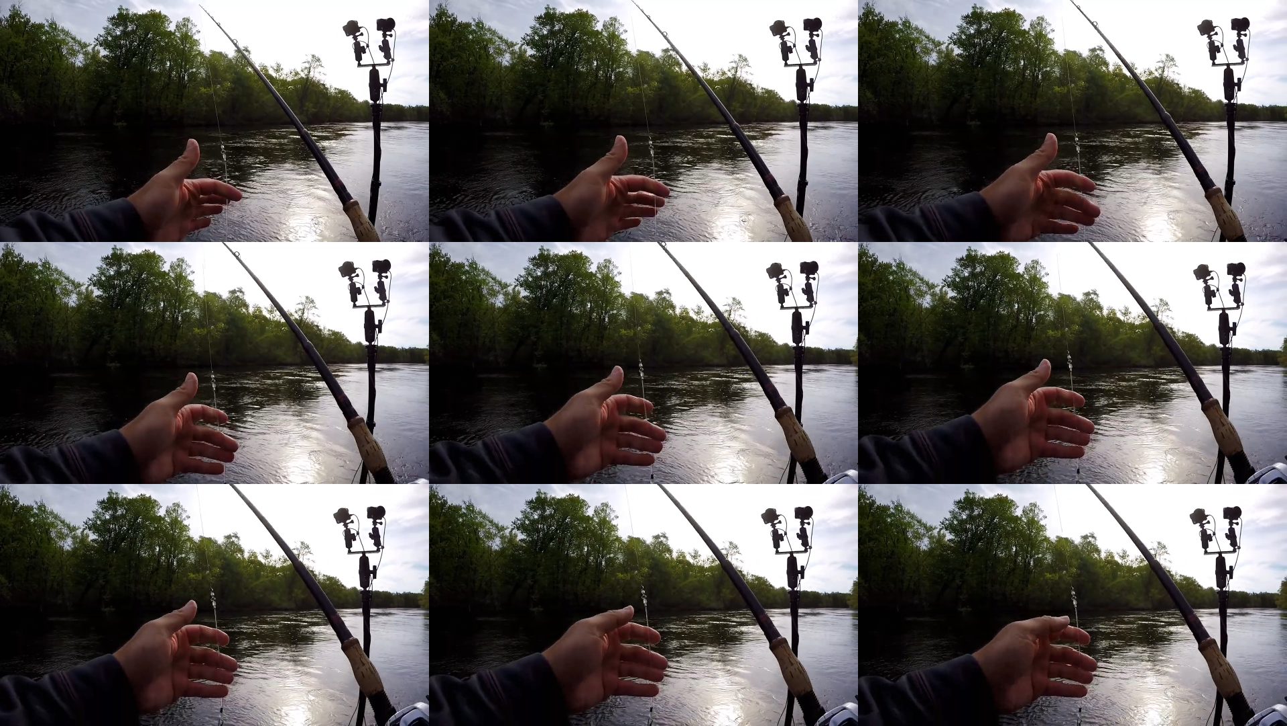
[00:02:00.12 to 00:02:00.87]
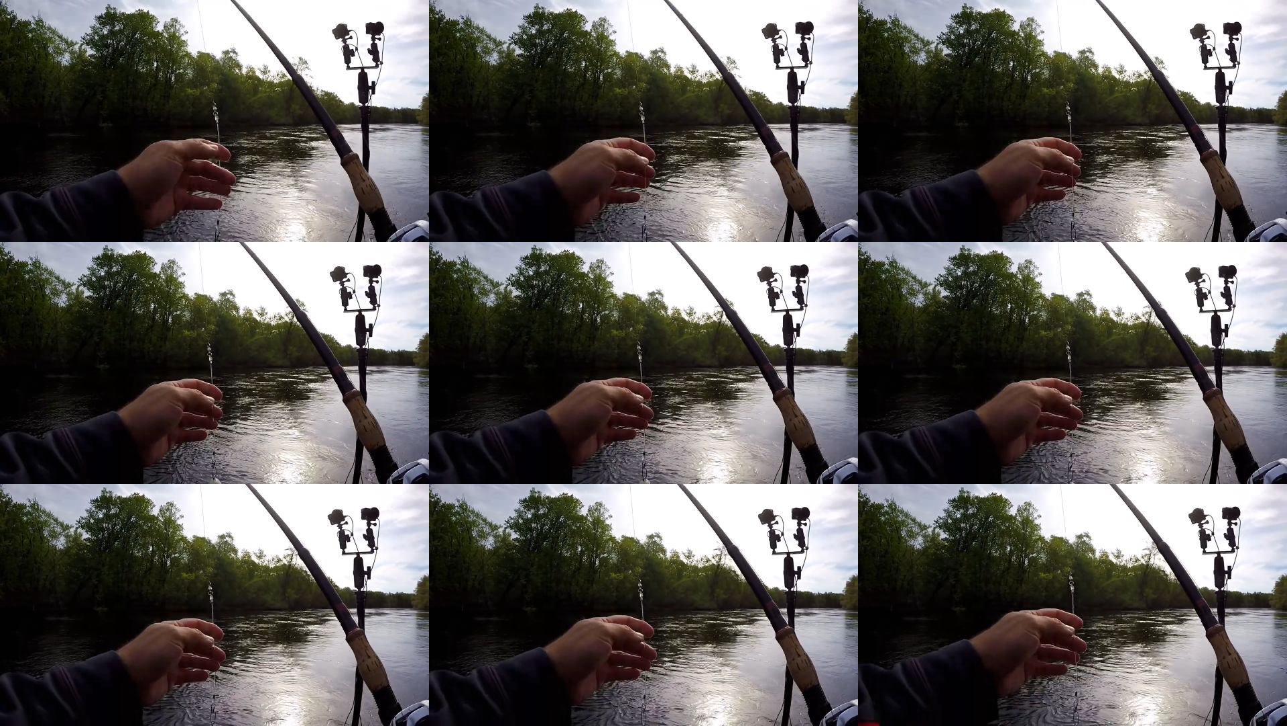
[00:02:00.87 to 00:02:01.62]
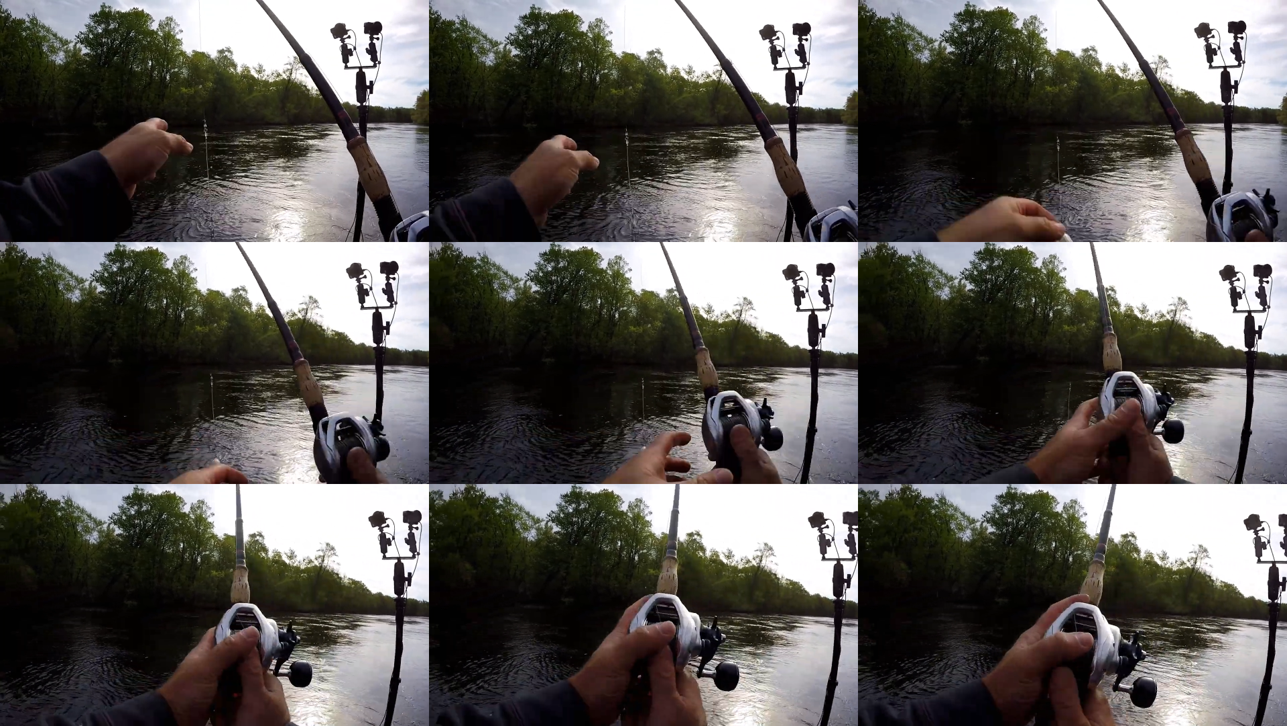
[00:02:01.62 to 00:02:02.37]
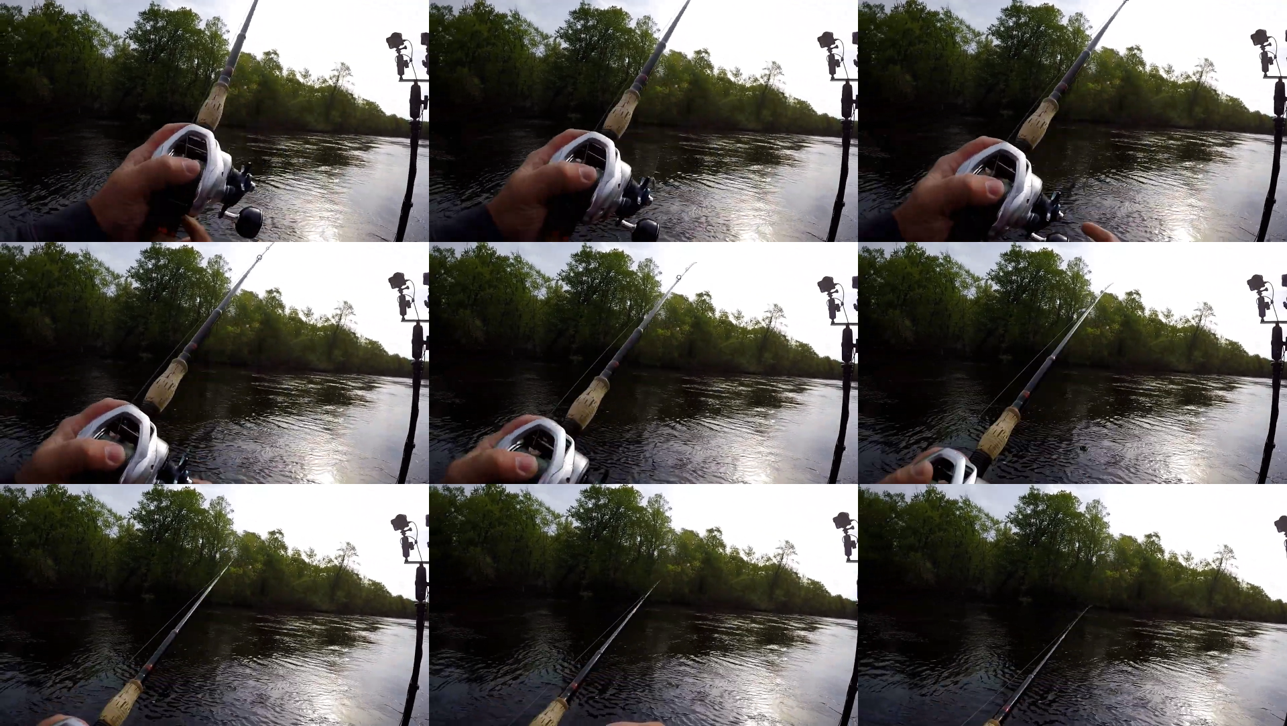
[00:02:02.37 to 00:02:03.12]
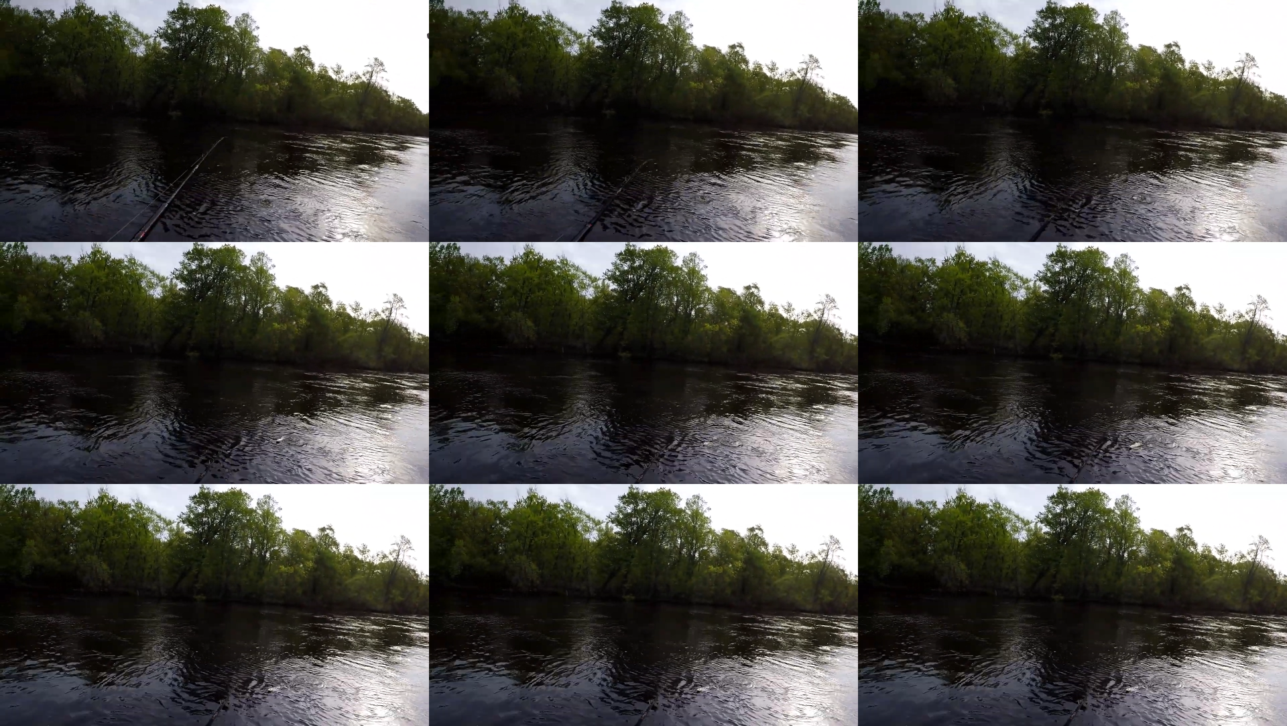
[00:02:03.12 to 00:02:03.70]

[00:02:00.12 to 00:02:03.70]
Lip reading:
[unreadable: no face in view]